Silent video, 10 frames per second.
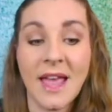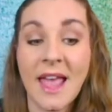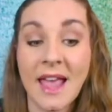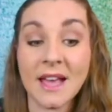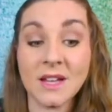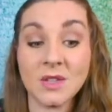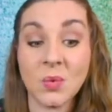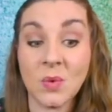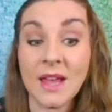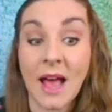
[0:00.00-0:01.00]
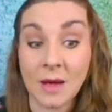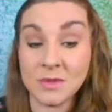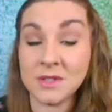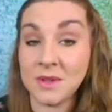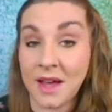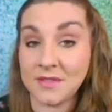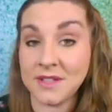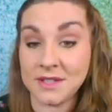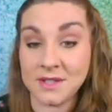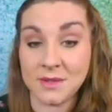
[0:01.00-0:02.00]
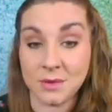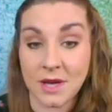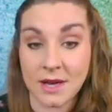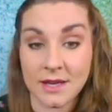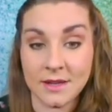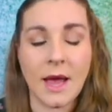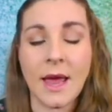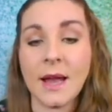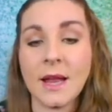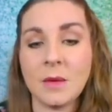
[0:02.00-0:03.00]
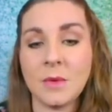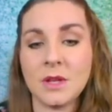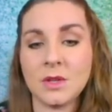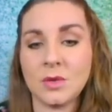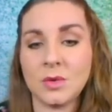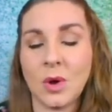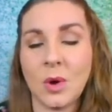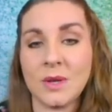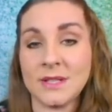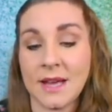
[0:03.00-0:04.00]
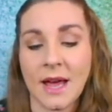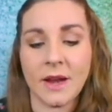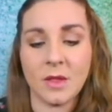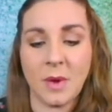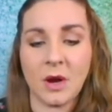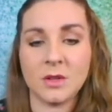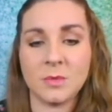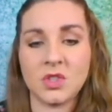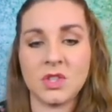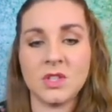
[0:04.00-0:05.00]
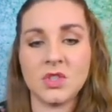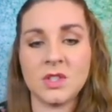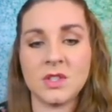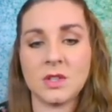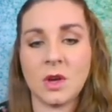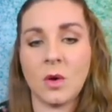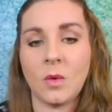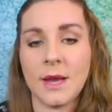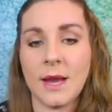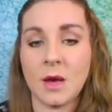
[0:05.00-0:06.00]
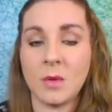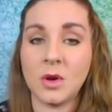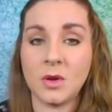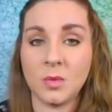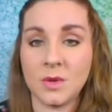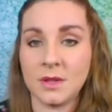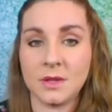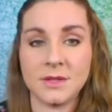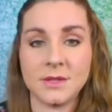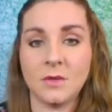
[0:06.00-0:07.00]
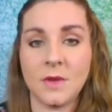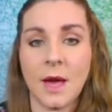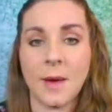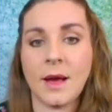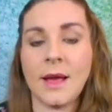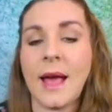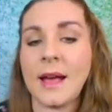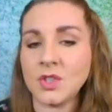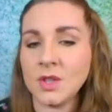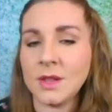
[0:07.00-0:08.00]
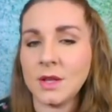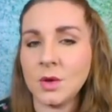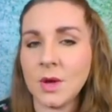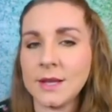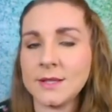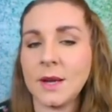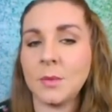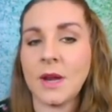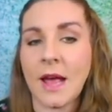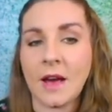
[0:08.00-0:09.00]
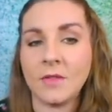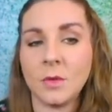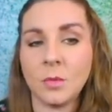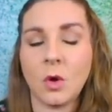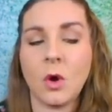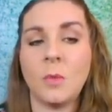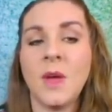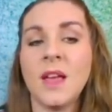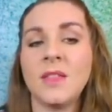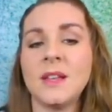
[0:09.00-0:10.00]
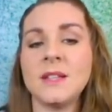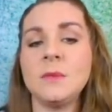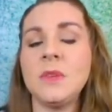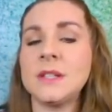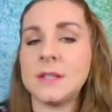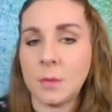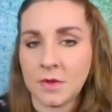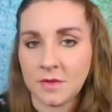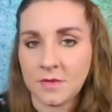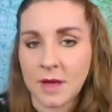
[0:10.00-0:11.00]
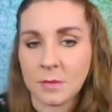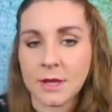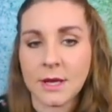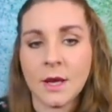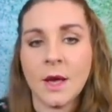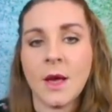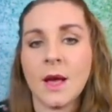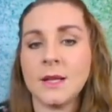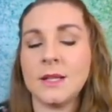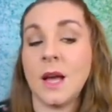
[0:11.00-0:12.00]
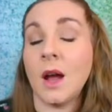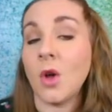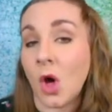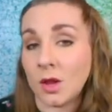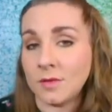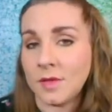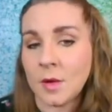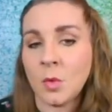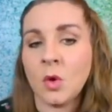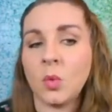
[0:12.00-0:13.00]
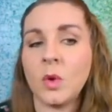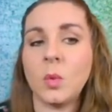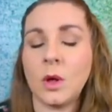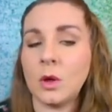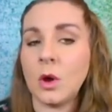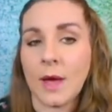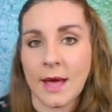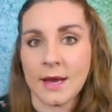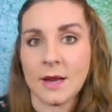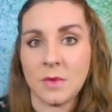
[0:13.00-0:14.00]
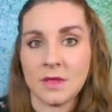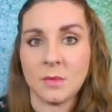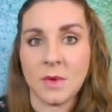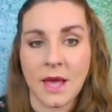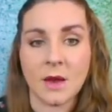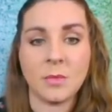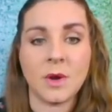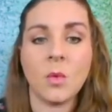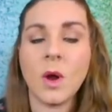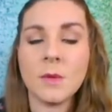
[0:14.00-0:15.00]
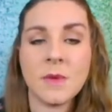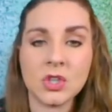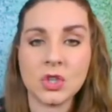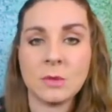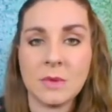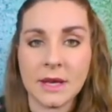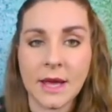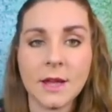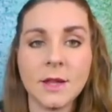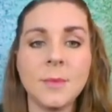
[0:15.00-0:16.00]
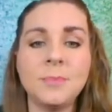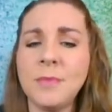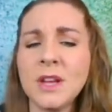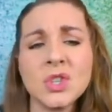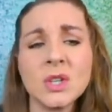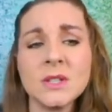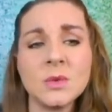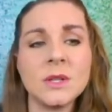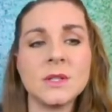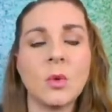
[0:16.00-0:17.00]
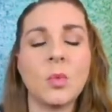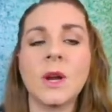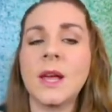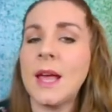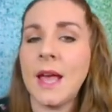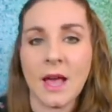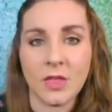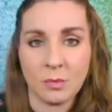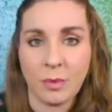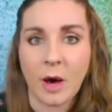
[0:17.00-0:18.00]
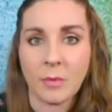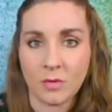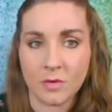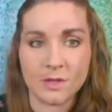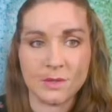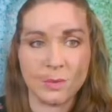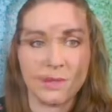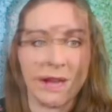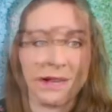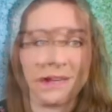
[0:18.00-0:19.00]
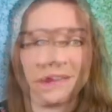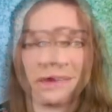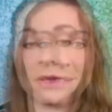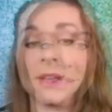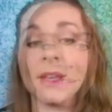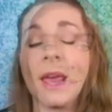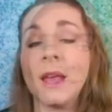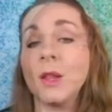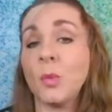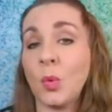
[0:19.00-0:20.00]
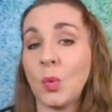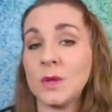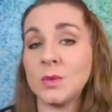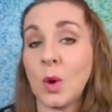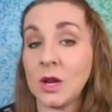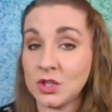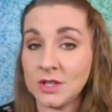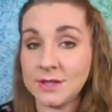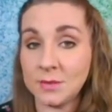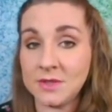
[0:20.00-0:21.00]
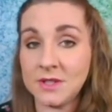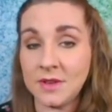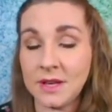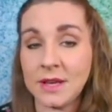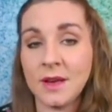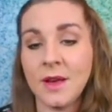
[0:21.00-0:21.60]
and we absolutely have to get to Sulani. I had Amy go and say hi to the parents, but she is just so enamored with little Sylvia. I actually think, you guys, that I'm going to have them go home. They did meet some of the family, not all of them. We will go ahead and meet them again, but I want to make sure to meet Caleb, make sure he's doing his homework, and then pop over to Sulani. Looks like Caleb was watching some TV